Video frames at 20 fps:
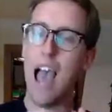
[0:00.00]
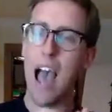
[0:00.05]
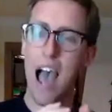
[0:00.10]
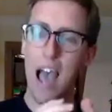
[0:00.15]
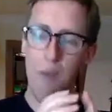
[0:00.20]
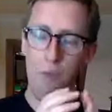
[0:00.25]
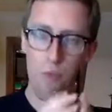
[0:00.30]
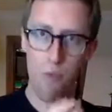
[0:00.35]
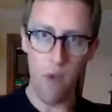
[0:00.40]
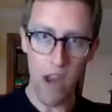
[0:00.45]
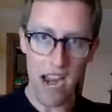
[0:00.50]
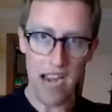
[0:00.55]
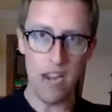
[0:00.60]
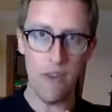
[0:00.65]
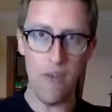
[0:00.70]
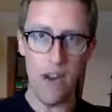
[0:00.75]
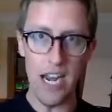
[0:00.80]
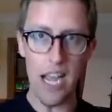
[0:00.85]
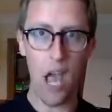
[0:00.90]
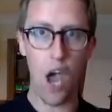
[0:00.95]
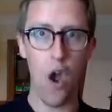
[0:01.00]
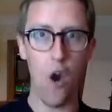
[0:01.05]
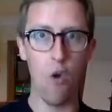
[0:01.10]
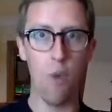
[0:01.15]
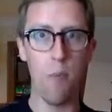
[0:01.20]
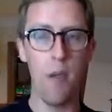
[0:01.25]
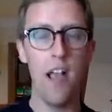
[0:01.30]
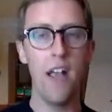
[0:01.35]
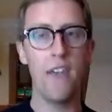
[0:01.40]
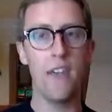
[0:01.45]
I really, really
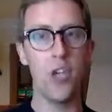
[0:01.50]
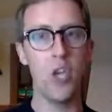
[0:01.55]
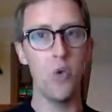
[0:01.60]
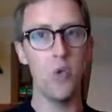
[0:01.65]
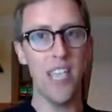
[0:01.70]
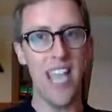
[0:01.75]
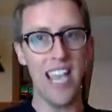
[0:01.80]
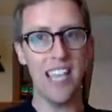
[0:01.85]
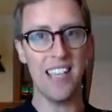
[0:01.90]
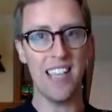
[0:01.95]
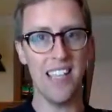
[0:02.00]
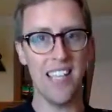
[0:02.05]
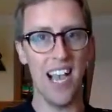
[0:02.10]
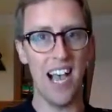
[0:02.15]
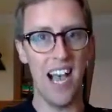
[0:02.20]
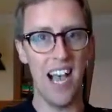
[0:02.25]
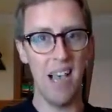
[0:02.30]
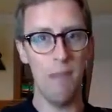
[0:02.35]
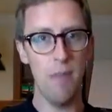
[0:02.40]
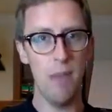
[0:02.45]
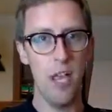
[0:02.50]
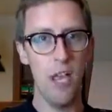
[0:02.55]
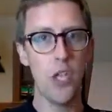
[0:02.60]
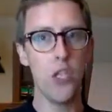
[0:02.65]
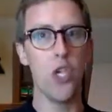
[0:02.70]
hope that you take the time